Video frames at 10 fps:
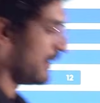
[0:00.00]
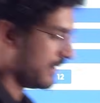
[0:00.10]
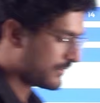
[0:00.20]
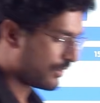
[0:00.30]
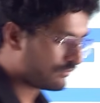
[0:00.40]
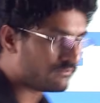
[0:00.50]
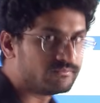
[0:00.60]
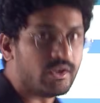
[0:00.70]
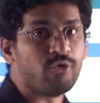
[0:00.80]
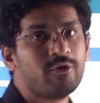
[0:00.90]
So
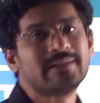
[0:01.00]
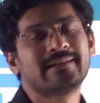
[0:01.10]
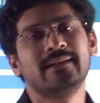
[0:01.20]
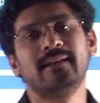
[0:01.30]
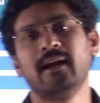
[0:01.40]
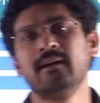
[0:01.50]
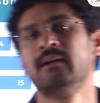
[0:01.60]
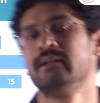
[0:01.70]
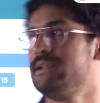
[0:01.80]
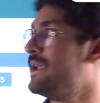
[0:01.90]
now we'll see the
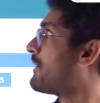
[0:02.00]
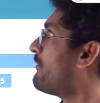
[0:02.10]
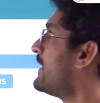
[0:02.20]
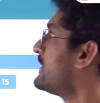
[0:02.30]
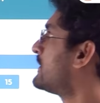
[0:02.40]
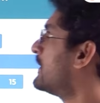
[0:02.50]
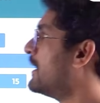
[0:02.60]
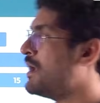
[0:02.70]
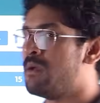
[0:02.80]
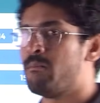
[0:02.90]
year-wise
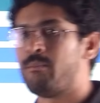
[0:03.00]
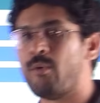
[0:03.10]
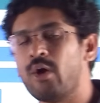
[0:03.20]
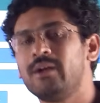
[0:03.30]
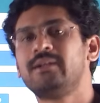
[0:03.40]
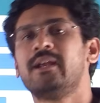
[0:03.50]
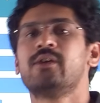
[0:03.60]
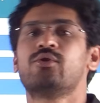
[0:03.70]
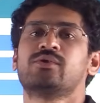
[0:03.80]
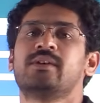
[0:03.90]
polity
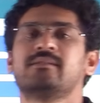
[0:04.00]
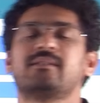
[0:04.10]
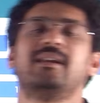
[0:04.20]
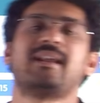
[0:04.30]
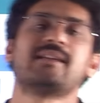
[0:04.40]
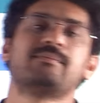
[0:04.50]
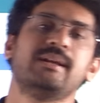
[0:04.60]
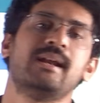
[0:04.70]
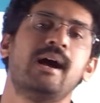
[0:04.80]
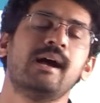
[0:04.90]
questions that has
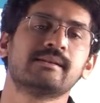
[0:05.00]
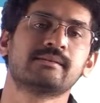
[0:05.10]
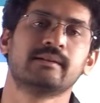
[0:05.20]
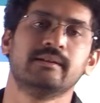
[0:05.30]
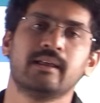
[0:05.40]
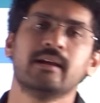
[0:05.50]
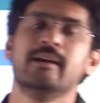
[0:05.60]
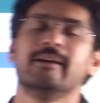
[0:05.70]
been asked in the